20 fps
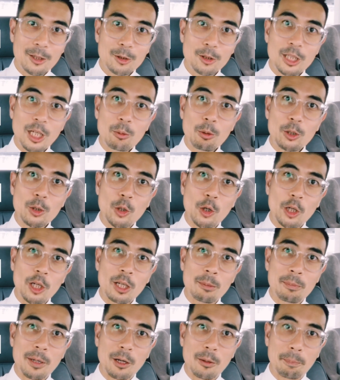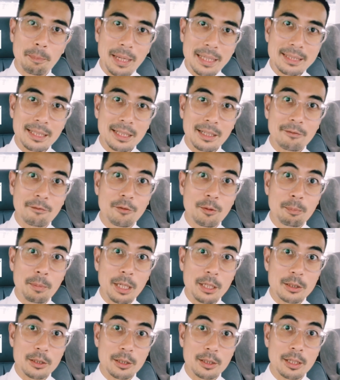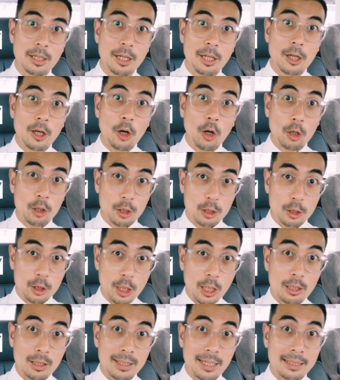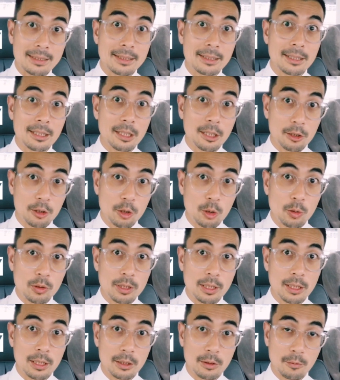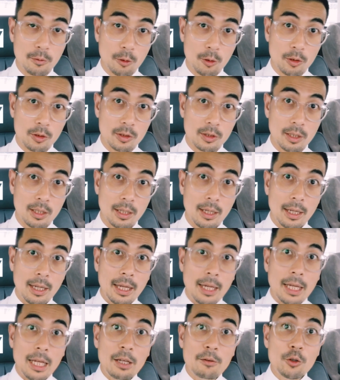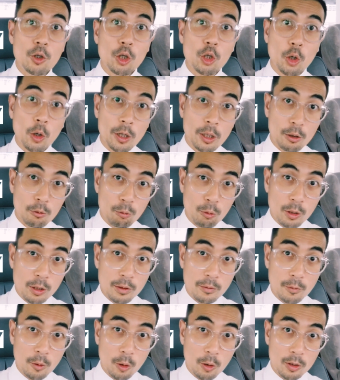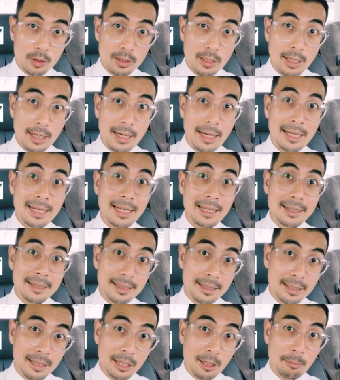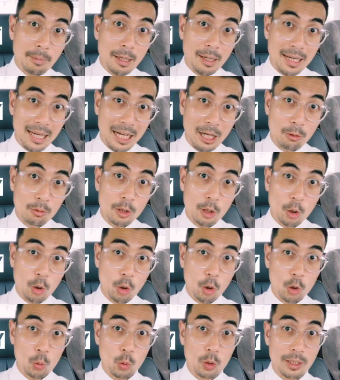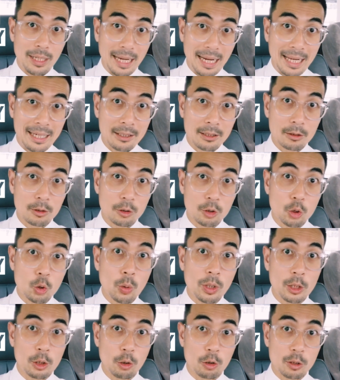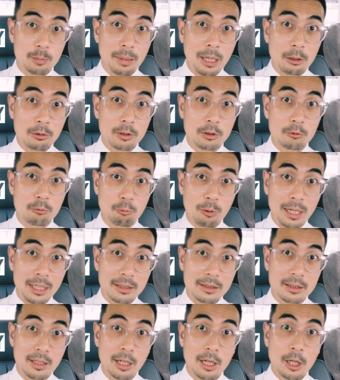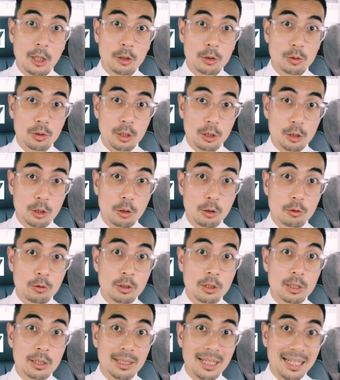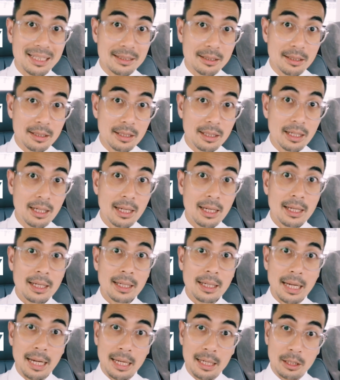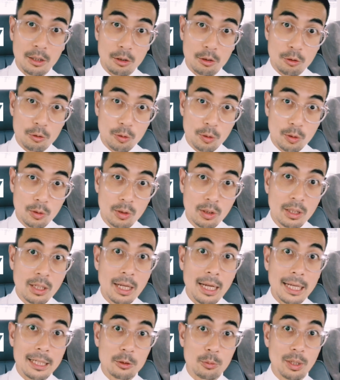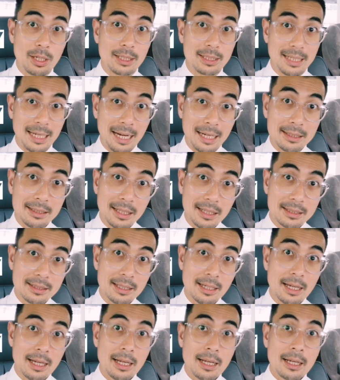today we're talking about basic information on child custody issues in a divorce. If you're going through a divorce and are thinking about how the court will handle you and your spouse's rights to the children's custody, care and control, as well as access,